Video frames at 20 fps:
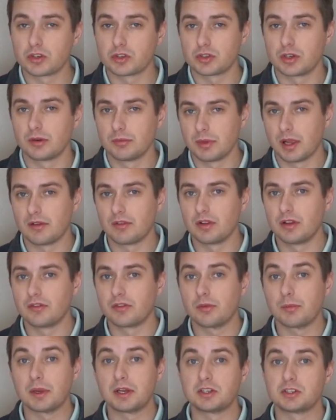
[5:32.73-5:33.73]
trim level
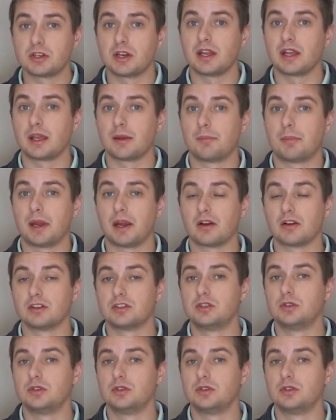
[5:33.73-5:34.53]
information and compare it